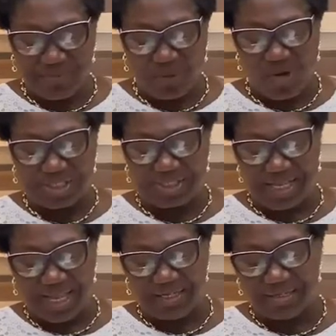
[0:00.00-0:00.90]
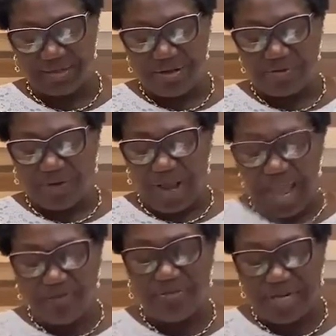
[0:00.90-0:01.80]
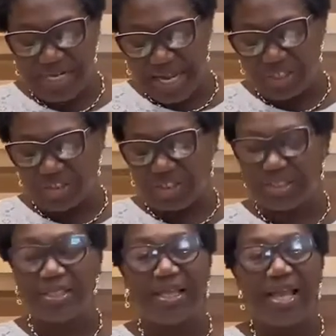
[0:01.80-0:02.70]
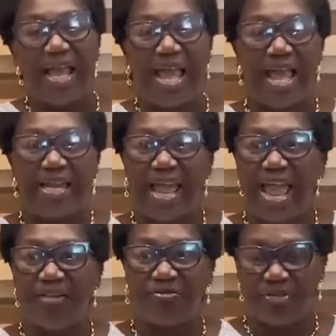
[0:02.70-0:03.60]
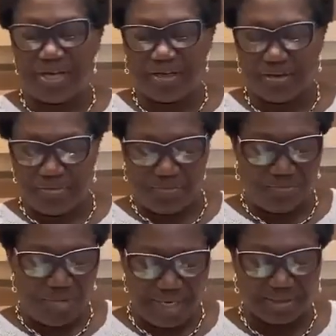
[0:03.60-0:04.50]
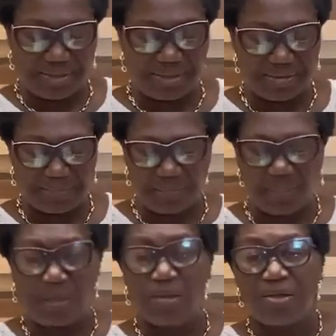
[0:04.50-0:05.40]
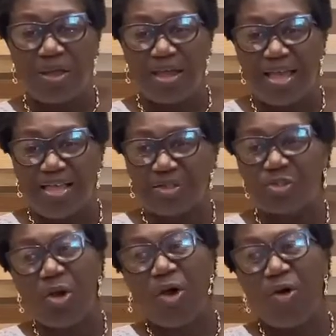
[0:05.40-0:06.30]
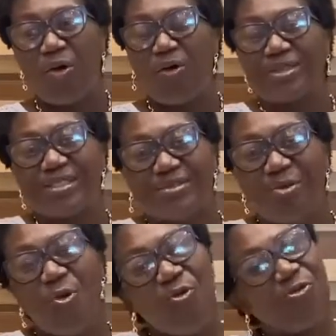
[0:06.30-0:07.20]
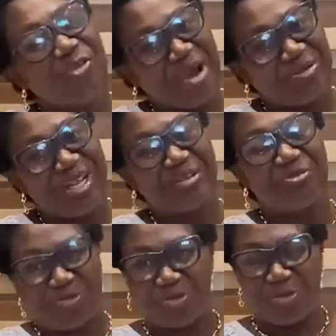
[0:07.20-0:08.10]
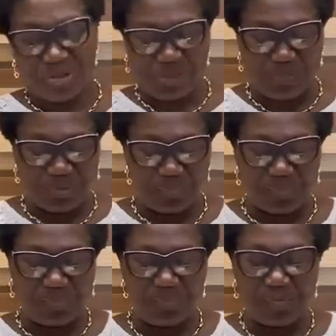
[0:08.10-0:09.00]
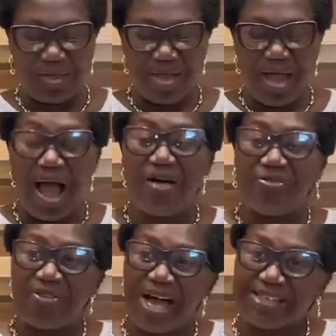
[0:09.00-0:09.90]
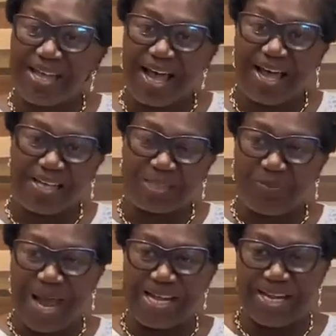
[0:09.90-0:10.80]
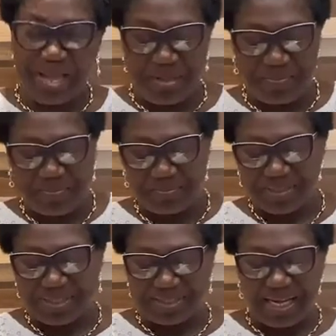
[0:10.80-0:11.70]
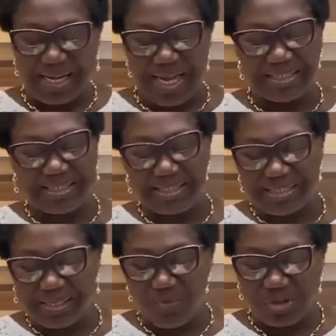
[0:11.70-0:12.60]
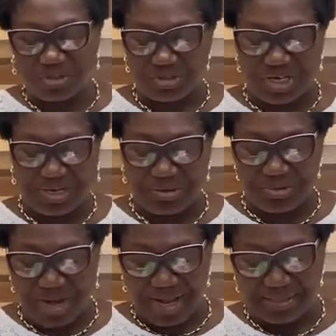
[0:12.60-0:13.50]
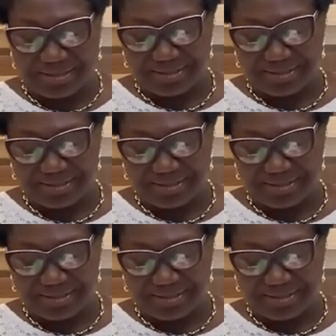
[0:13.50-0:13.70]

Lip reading: concern for every nation and every race. So, who founded Full Gospel? Our founder is by name the late Demos Shakarian,